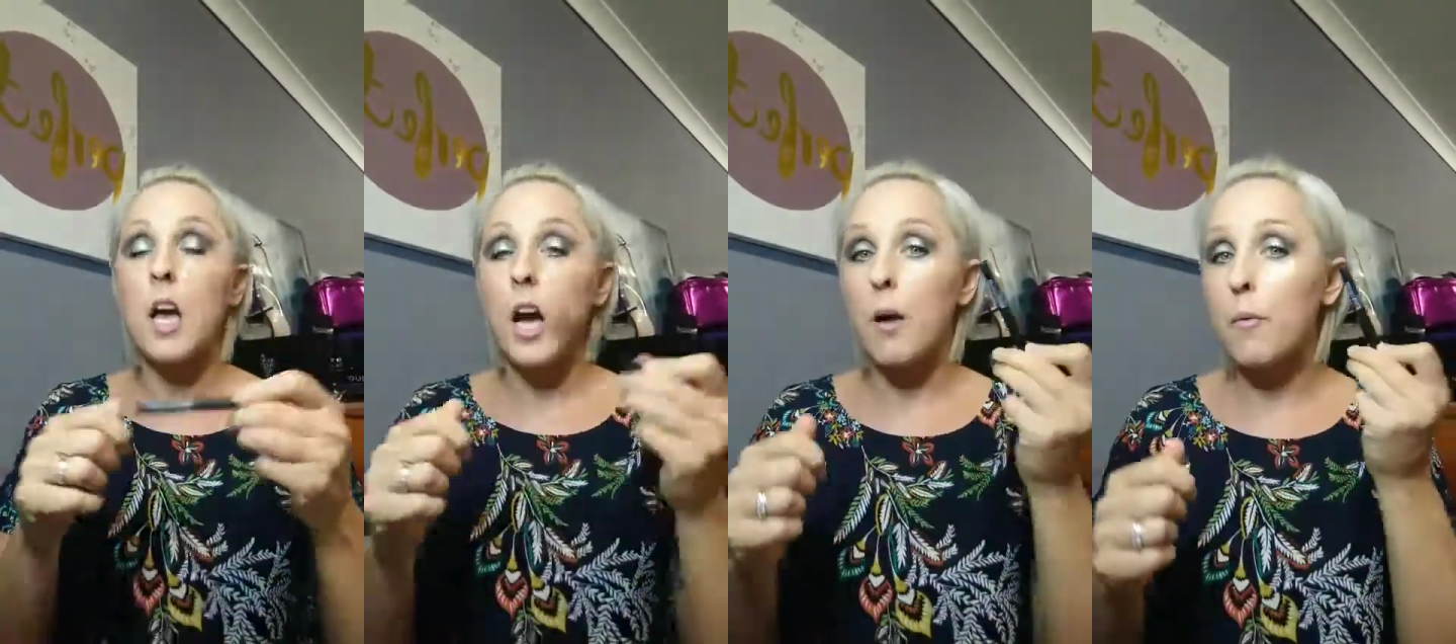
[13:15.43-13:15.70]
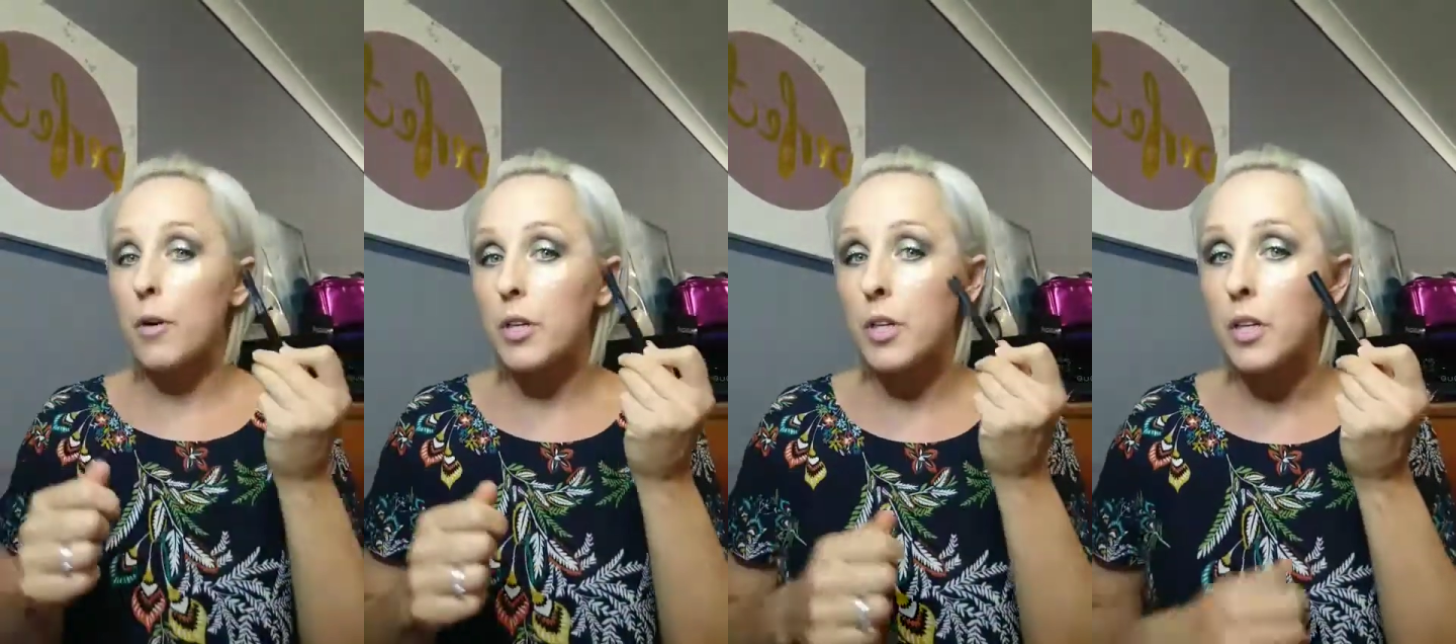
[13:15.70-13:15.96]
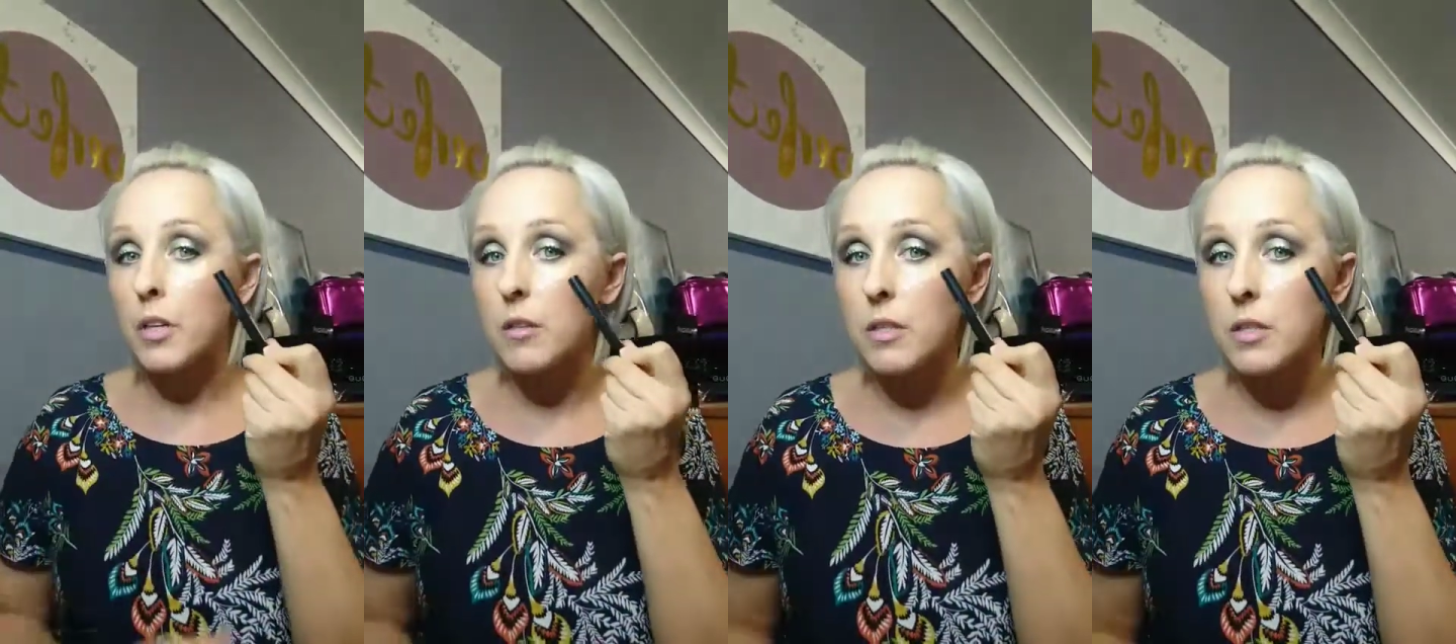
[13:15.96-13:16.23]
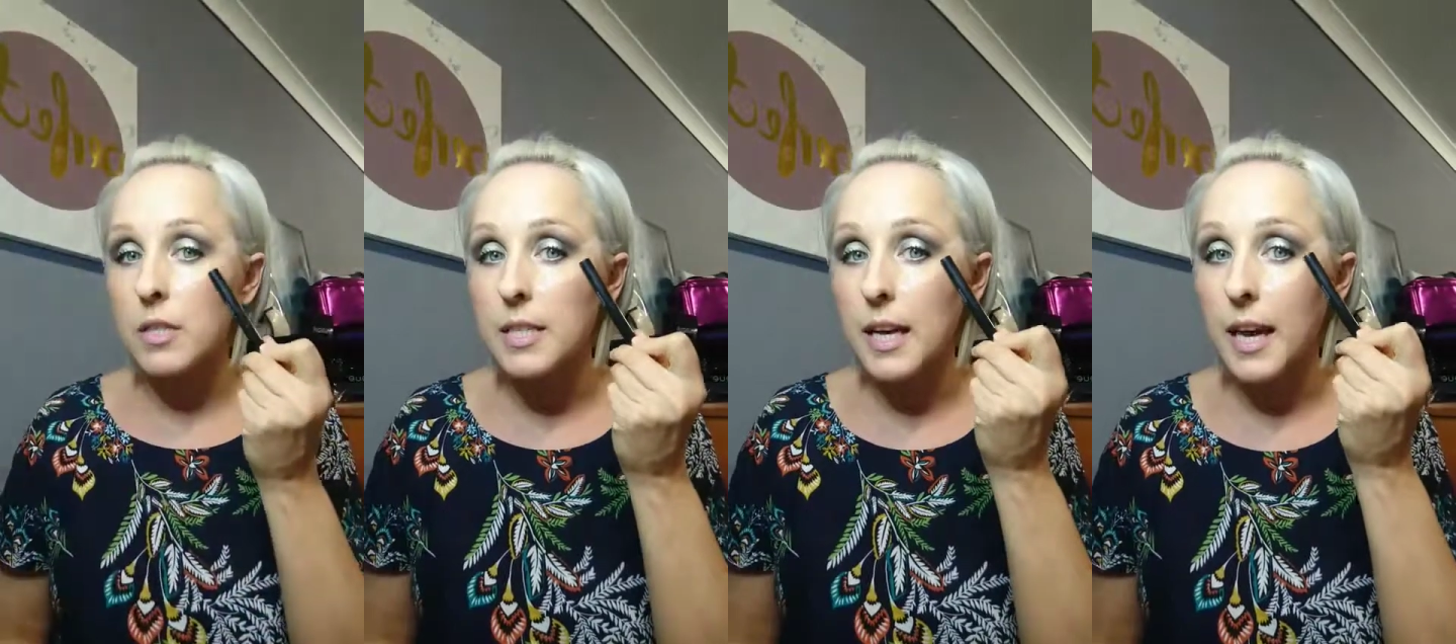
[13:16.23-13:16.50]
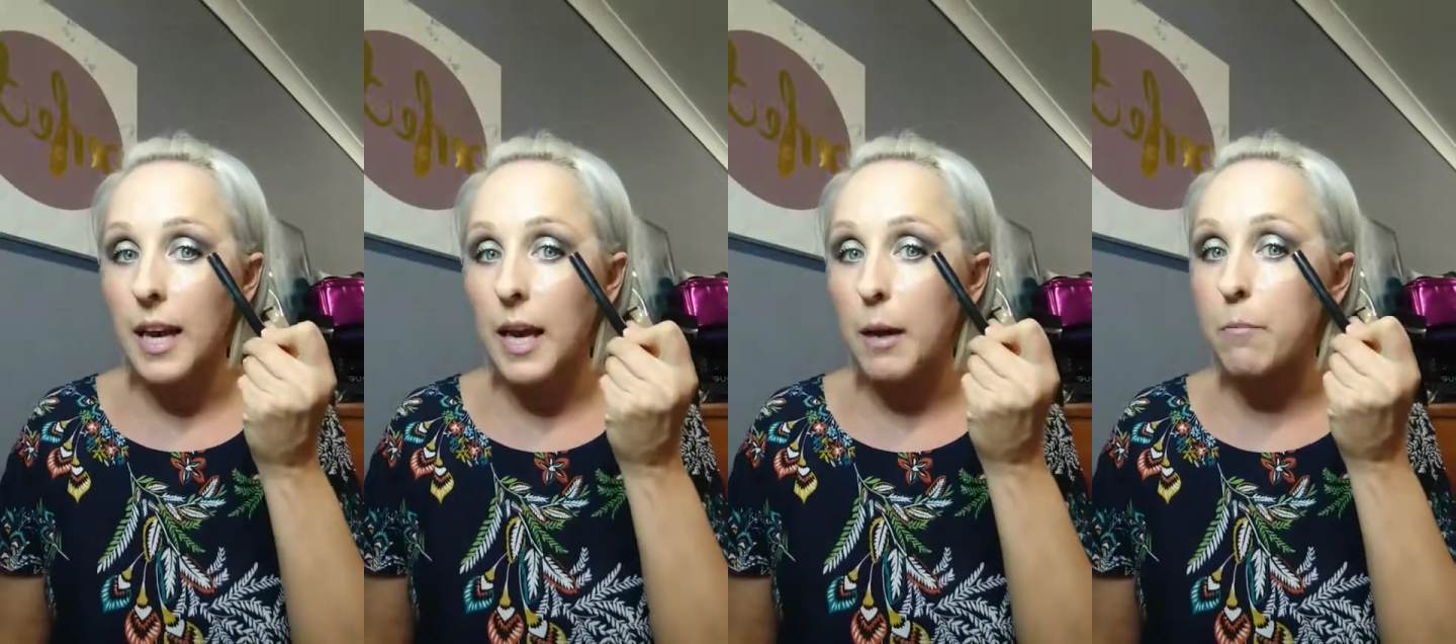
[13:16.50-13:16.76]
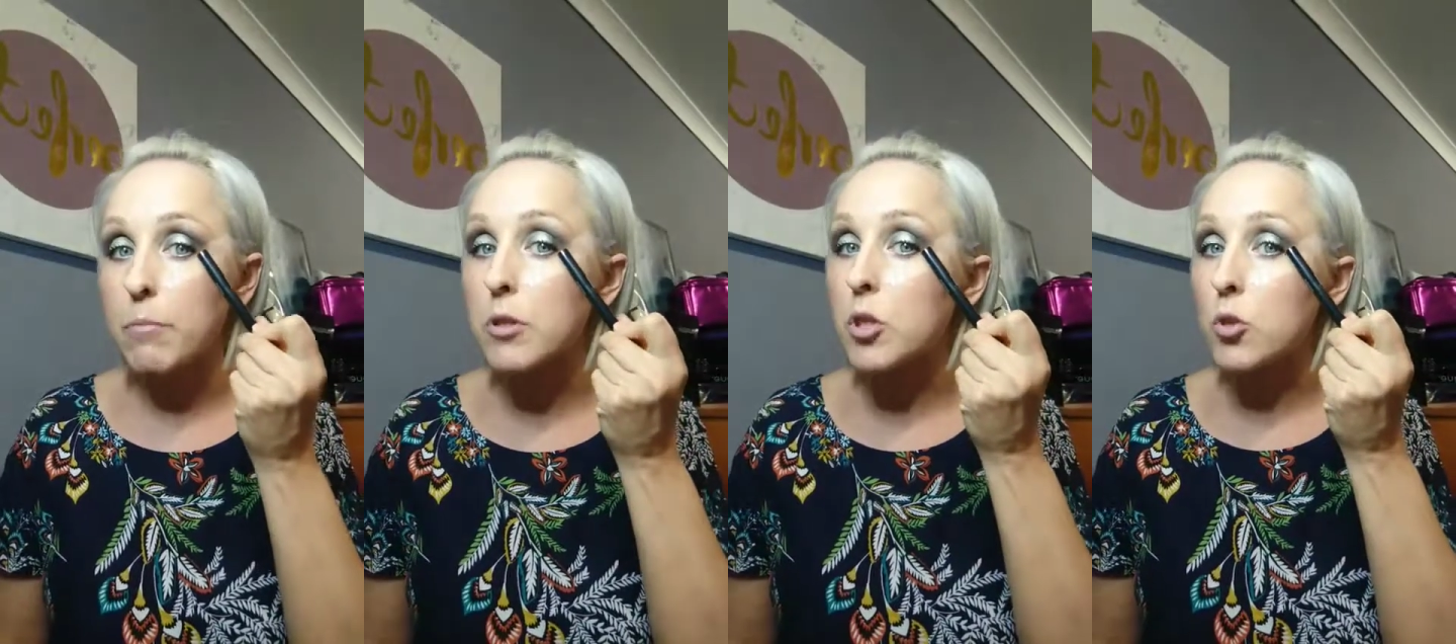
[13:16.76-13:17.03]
I'm going to use the tape to